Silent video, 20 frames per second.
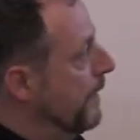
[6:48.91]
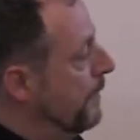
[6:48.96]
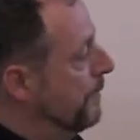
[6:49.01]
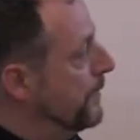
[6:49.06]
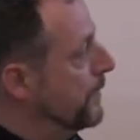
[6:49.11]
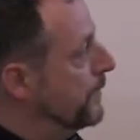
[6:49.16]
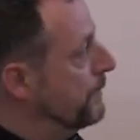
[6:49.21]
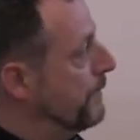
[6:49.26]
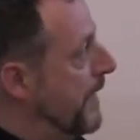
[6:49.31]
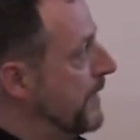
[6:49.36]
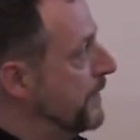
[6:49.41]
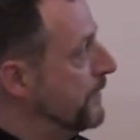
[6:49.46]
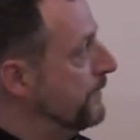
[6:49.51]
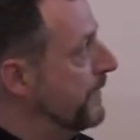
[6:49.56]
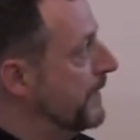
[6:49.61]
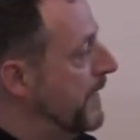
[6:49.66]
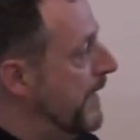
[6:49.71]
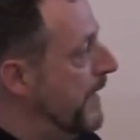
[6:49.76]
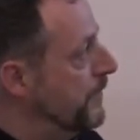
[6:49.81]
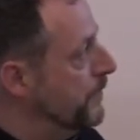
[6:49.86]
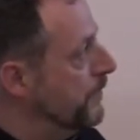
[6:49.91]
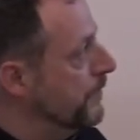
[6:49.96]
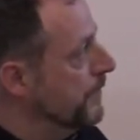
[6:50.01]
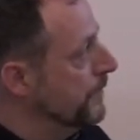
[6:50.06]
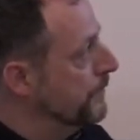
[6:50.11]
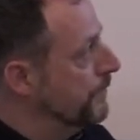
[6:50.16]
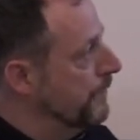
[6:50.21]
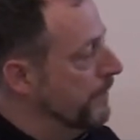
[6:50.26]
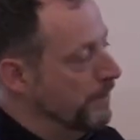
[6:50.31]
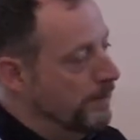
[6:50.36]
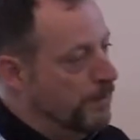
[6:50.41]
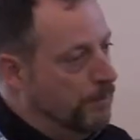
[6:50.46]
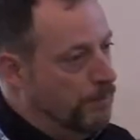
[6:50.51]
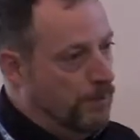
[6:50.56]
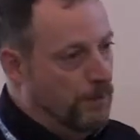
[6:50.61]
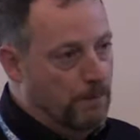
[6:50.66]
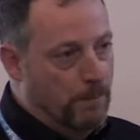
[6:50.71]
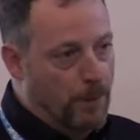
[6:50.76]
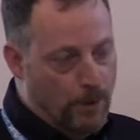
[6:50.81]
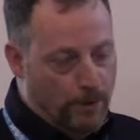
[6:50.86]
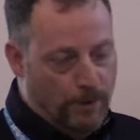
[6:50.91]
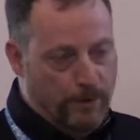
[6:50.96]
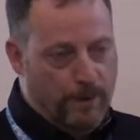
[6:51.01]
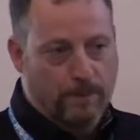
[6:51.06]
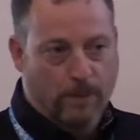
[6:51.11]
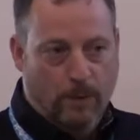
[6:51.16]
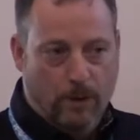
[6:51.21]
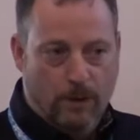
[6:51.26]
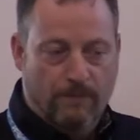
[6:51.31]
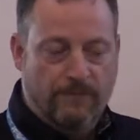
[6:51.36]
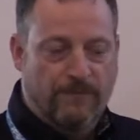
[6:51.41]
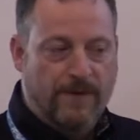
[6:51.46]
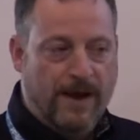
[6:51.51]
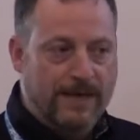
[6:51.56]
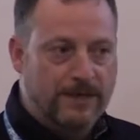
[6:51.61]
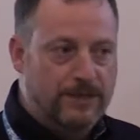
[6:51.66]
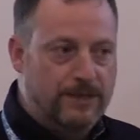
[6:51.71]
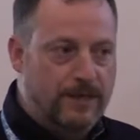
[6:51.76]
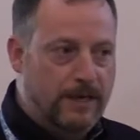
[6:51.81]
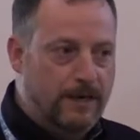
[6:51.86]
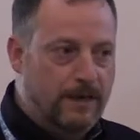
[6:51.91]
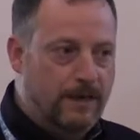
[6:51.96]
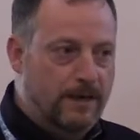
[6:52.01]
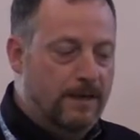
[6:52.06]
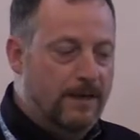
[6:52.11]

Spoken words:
with specifications that were more and more fancy